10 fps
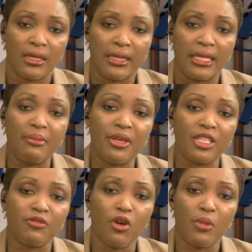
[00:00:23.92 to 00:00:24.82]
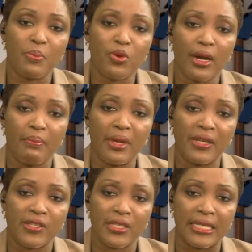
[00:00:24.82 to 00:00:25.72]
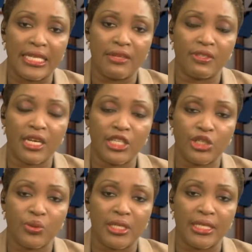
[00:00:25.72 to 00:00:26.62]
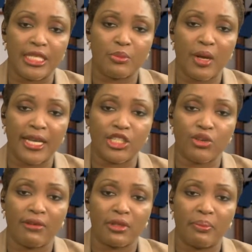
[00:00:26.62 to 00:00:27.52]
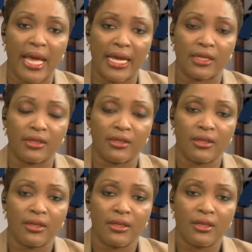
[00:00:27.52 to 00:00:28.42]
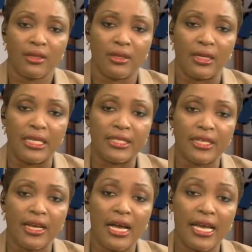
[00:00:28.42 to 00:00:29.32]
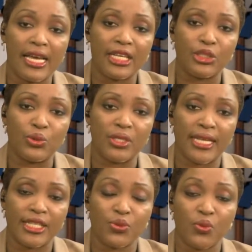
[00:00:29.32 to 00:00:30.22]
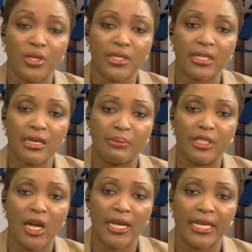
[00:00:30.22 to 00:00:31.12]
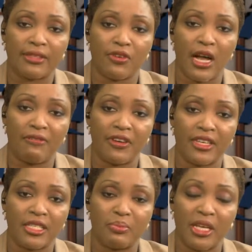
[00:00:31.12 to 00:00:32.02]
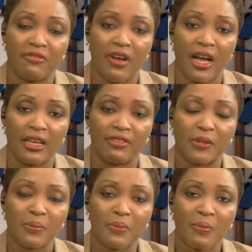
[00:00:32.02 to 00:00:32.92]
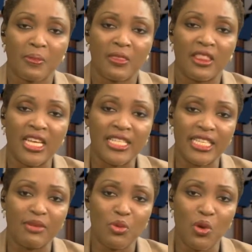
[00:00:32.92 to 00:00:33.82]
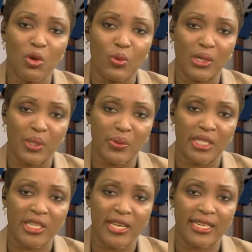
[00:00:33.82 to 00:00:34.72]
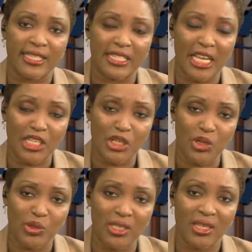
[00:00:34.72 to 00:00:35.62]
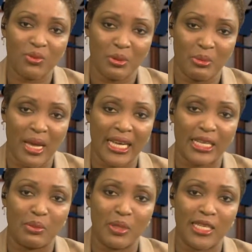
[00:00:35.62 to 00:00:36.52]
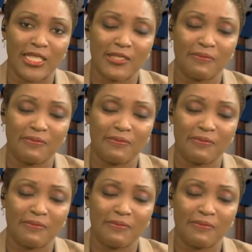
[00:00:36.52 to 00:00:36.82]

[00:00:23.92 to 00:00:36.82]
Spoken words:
Libya's former prime minister leaves country despite travel ban. Issa Hayatou sets World Cup target for Africa's Big Five. These and more when we return. Stay tuned. We'll be back in a minute.